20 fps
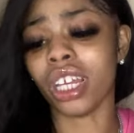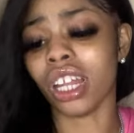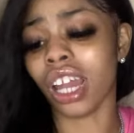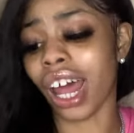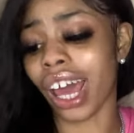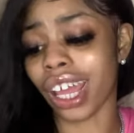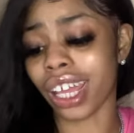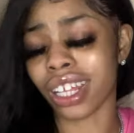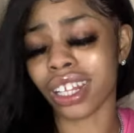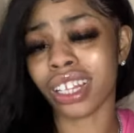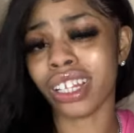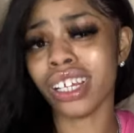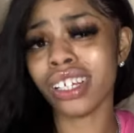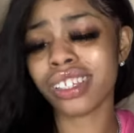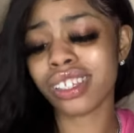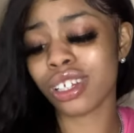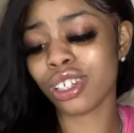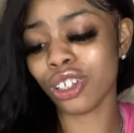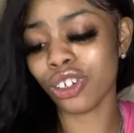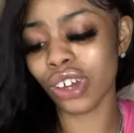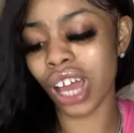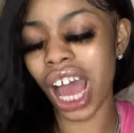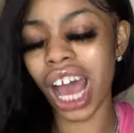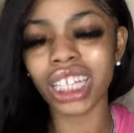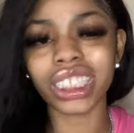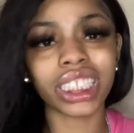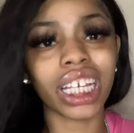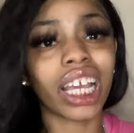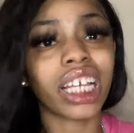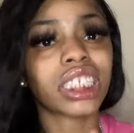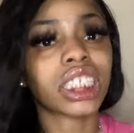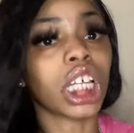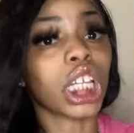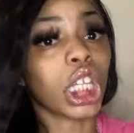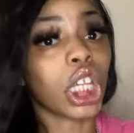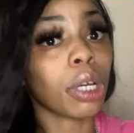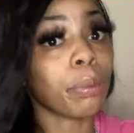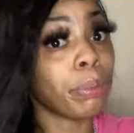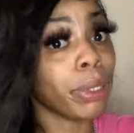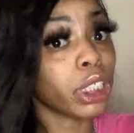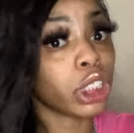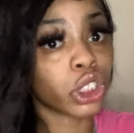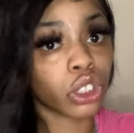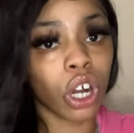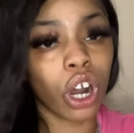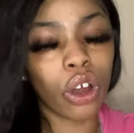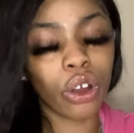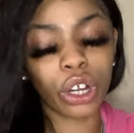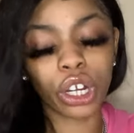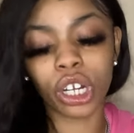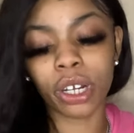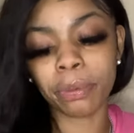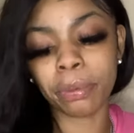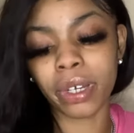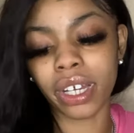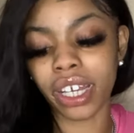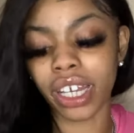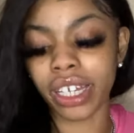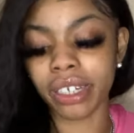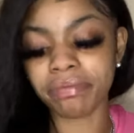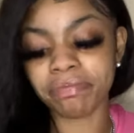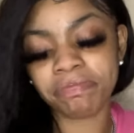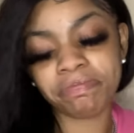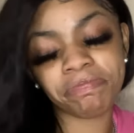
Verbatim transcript: like this glue i say it's a little bit stronger but